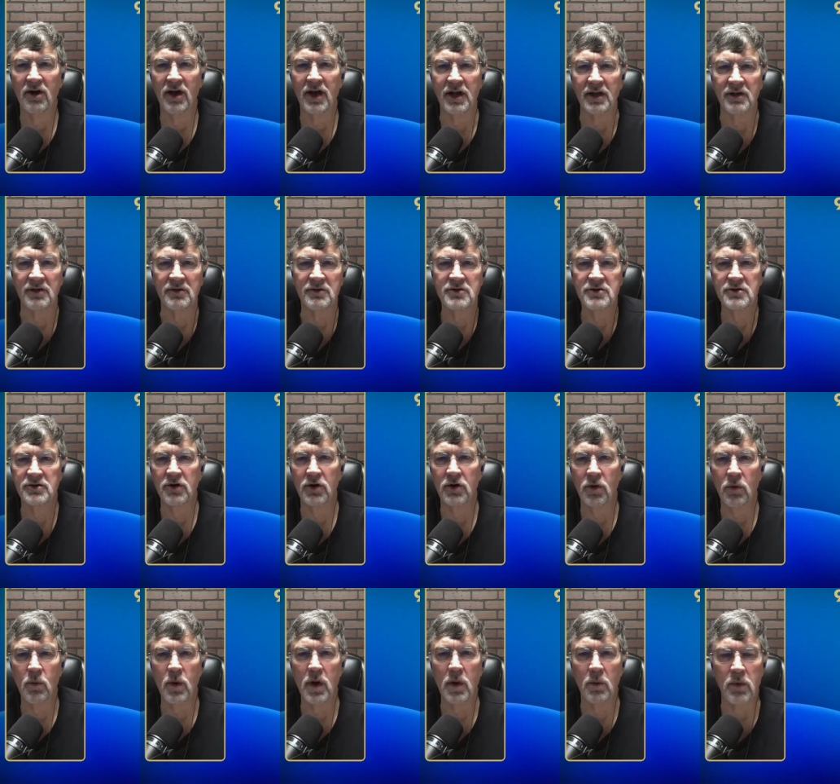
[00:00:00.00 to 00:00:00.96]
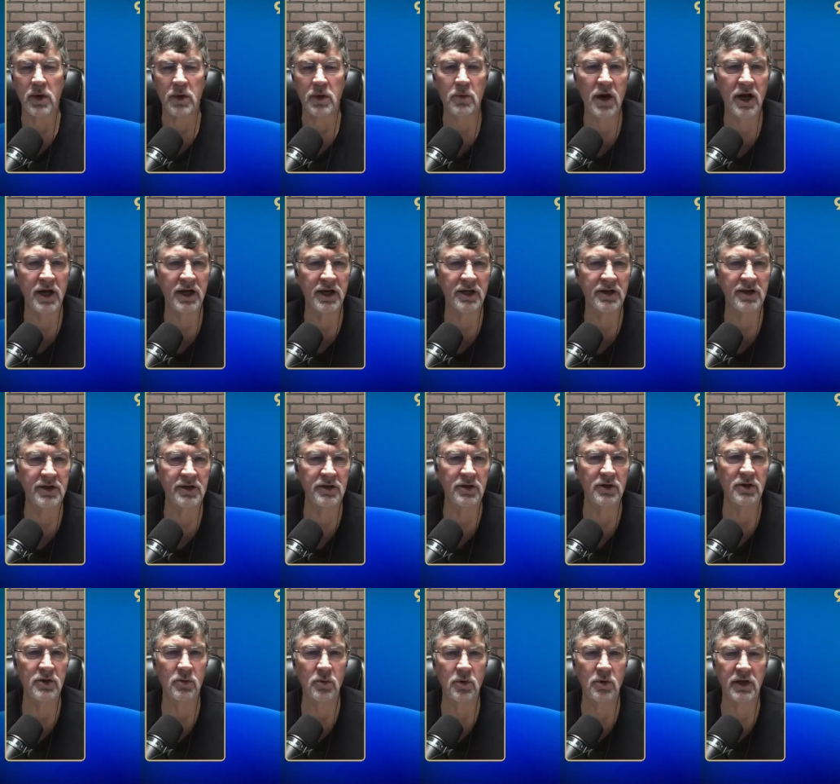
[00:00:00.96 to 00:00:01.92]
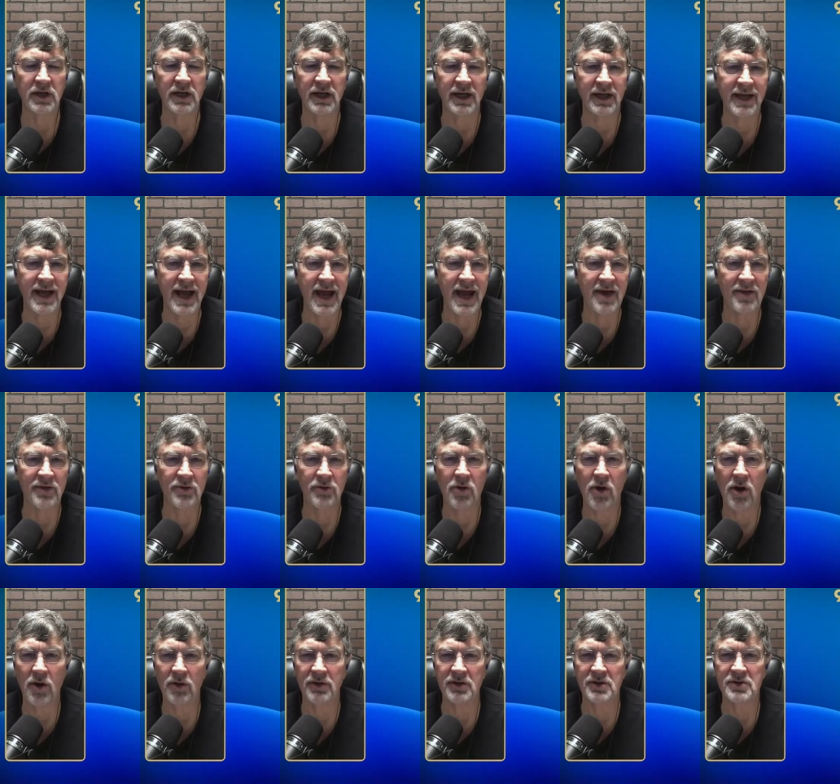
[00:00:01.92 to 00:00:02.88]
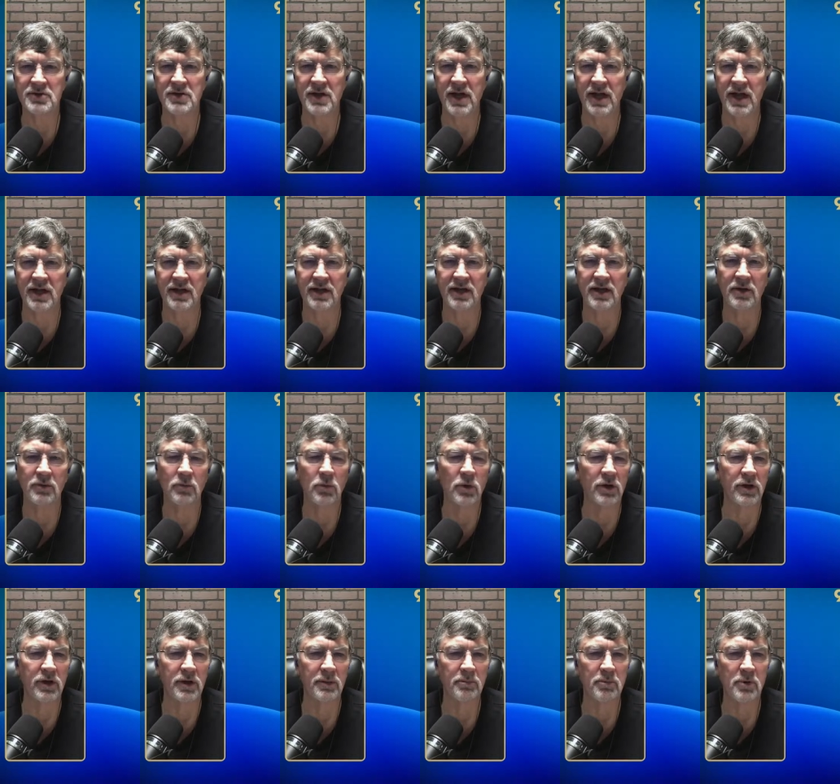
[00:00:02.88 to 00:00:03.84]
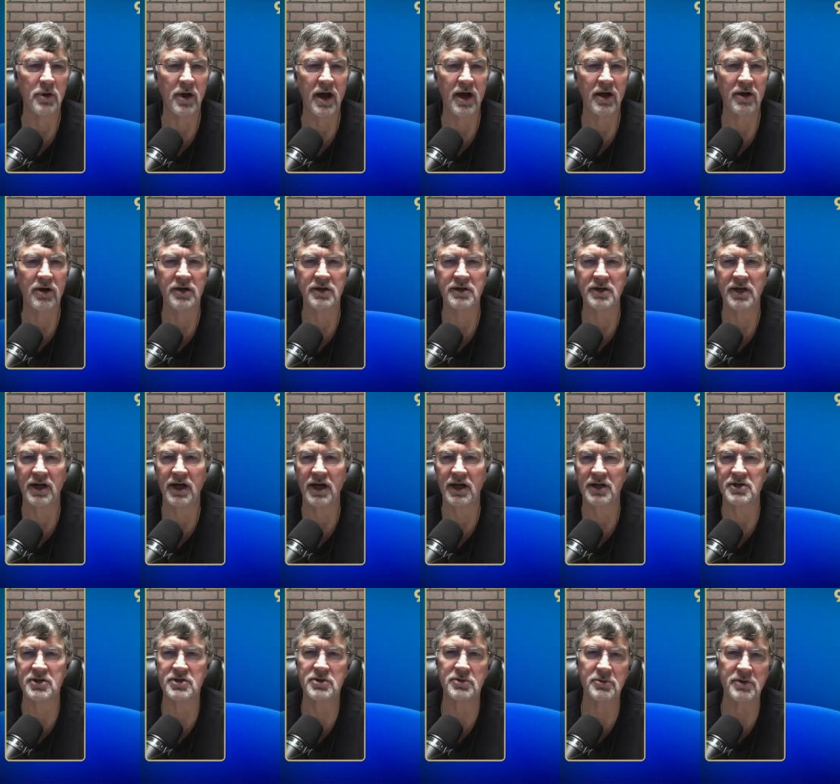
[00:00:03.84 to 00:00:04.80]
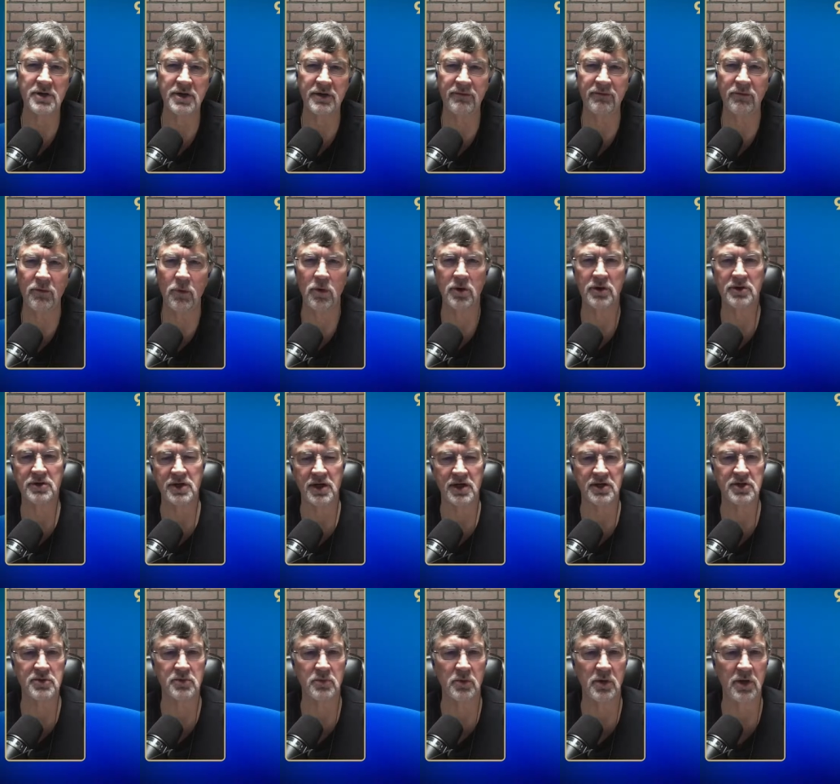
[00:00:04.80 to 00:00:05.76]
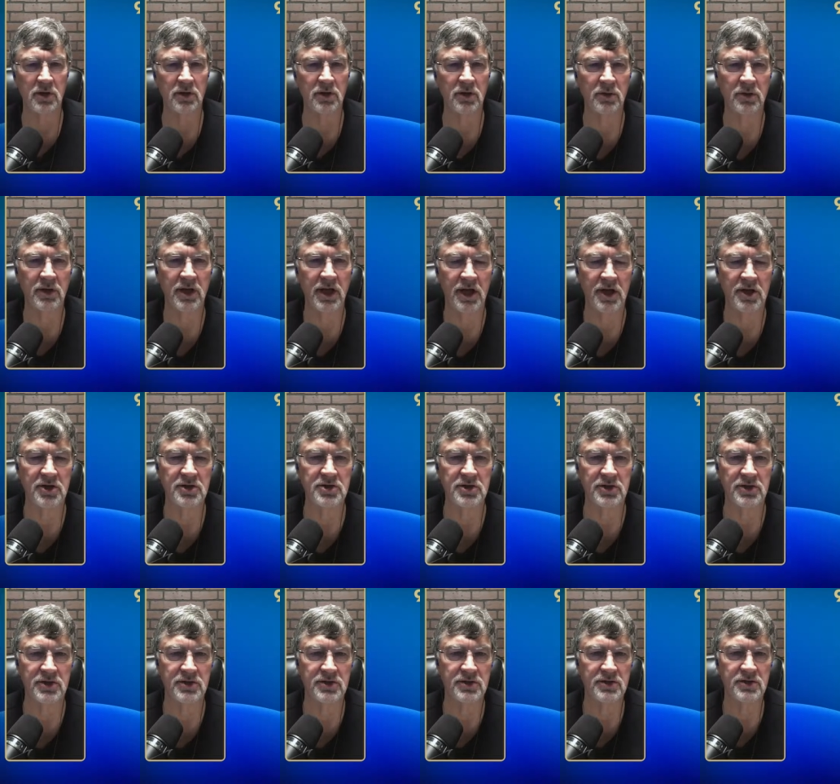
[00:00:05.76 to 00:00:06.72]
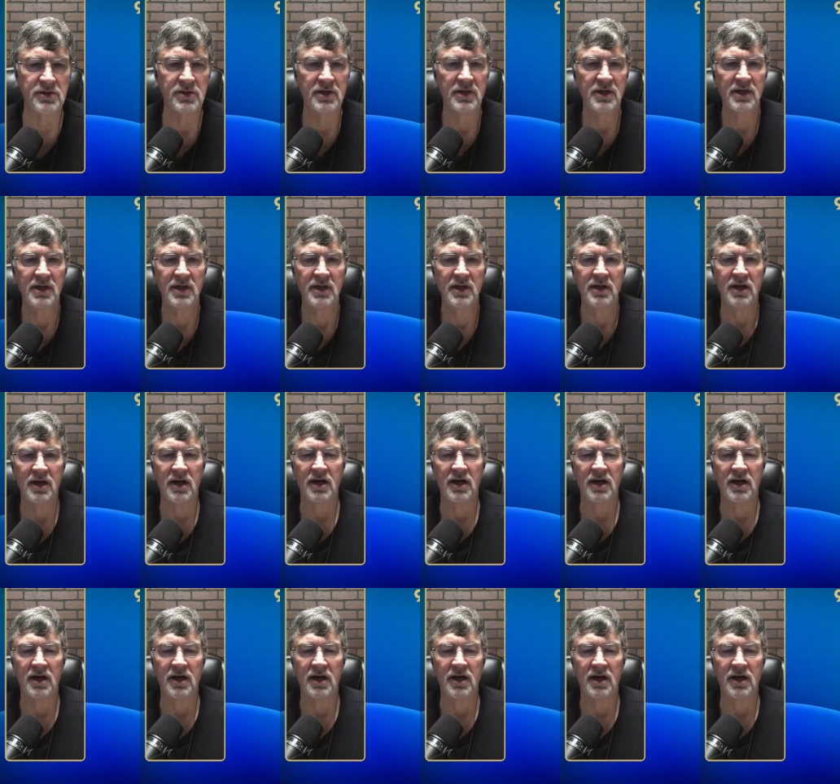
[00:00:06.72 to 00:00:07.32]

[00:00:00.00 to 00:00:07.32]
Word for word: All right, so what we want to do, we're going to gather all this data, and we're going to prioritize 3 to 4 test well locations